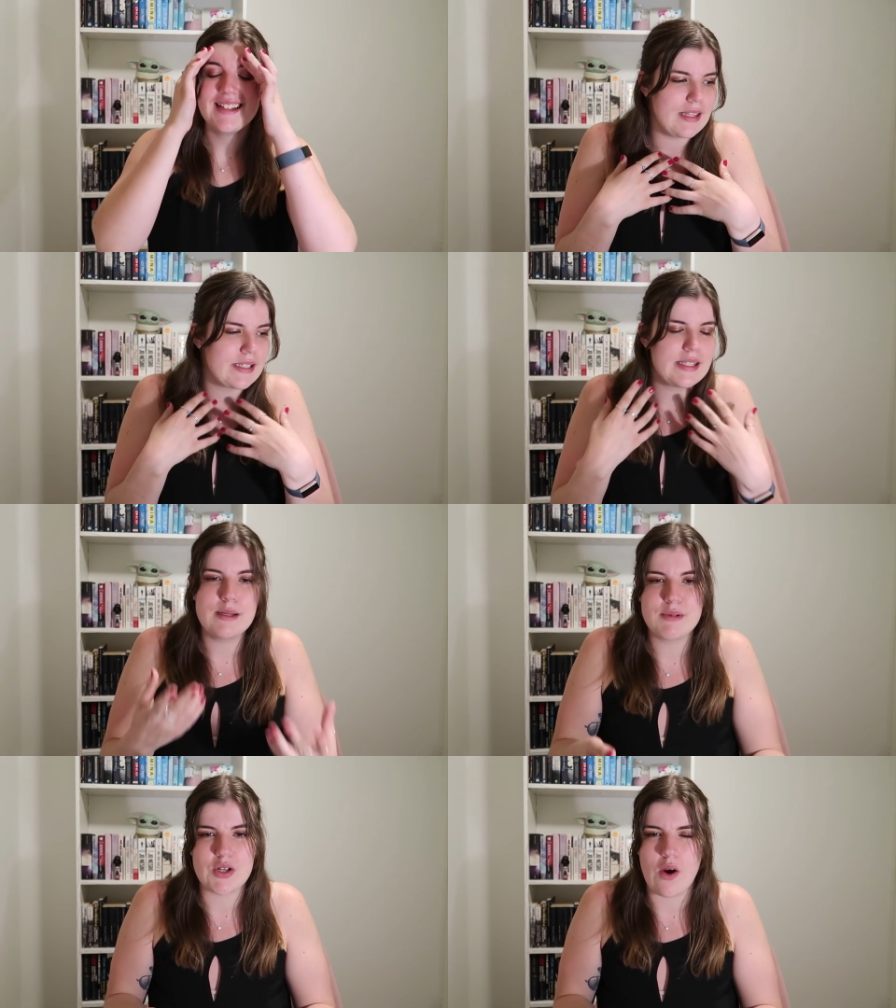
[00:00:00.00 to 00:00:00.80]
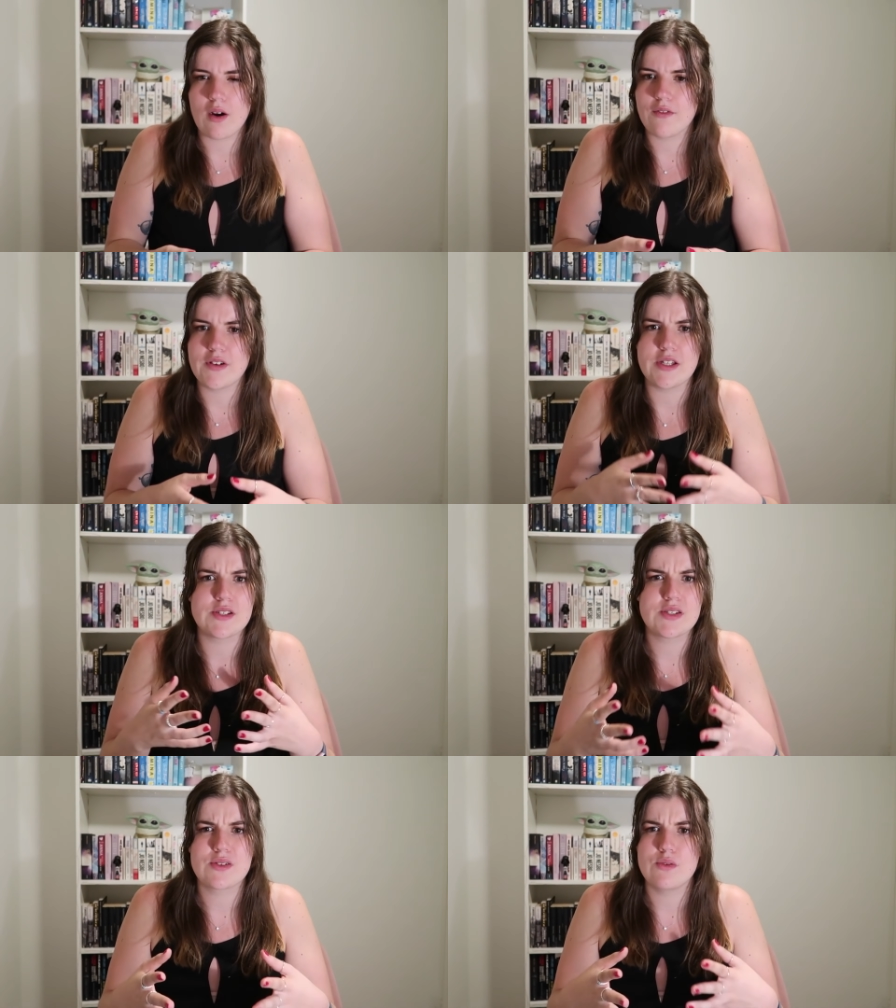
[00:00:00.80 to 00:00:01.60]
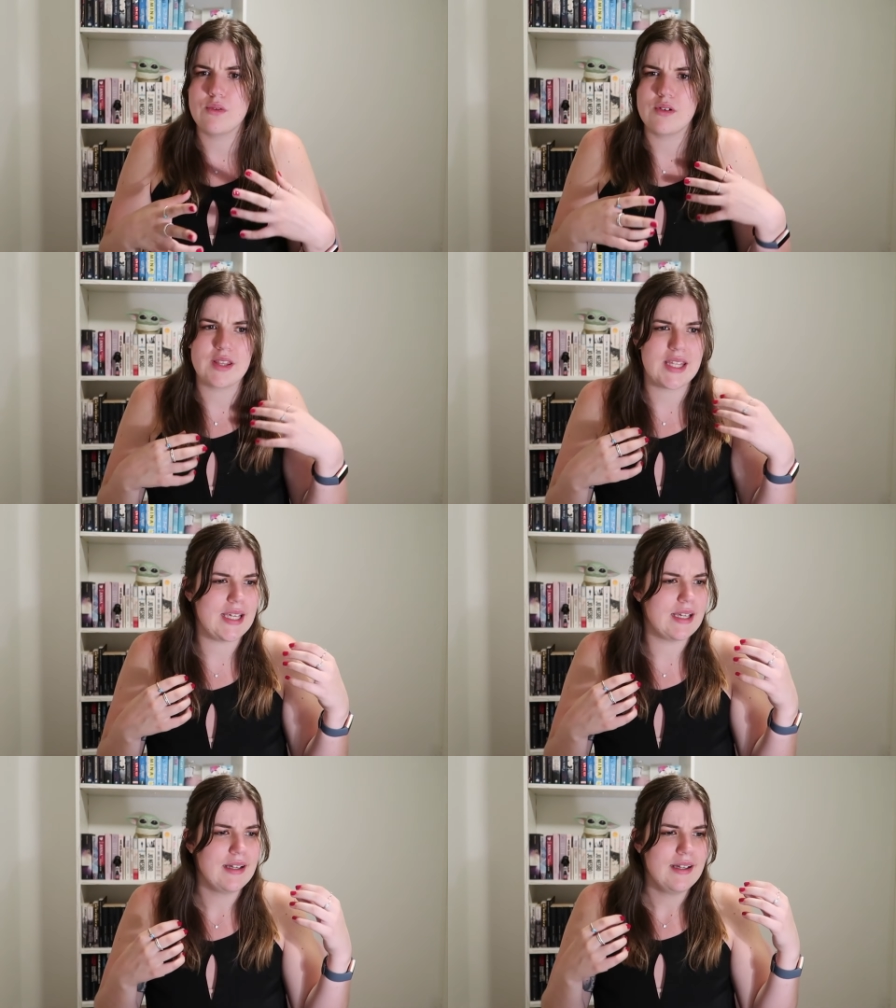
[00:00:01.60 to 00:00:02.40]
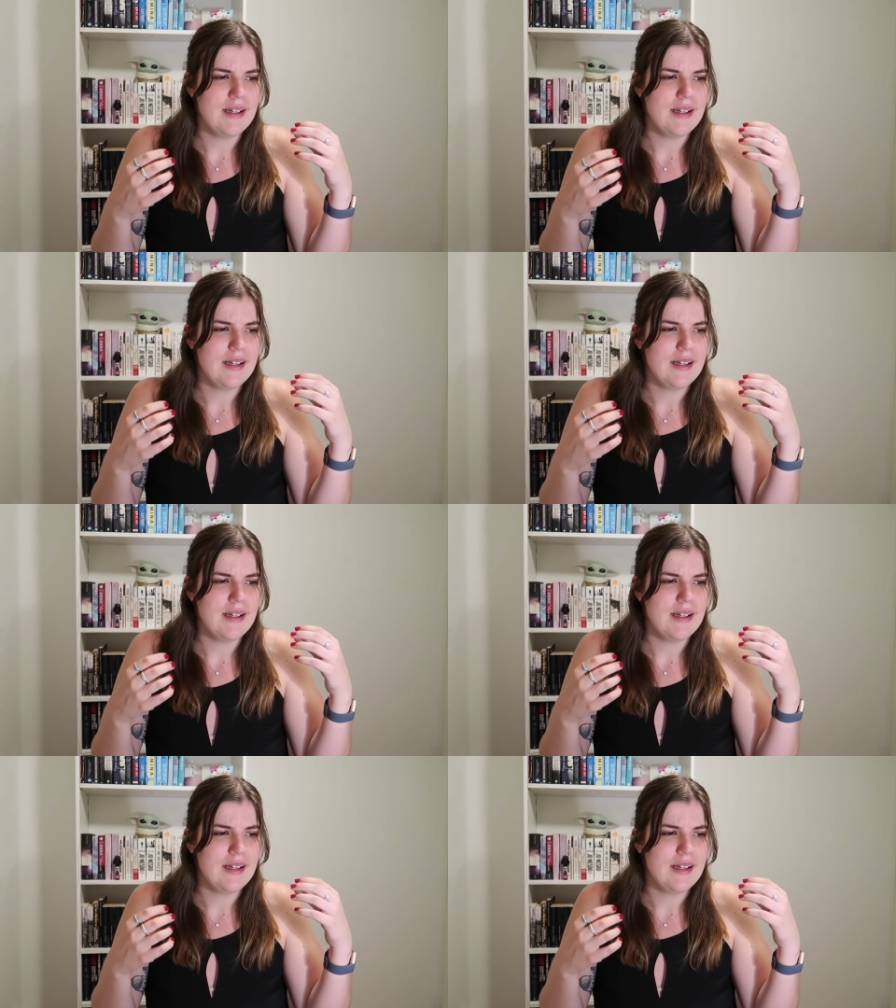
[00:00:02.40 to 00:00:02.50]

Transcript: The cinematography, the score, the,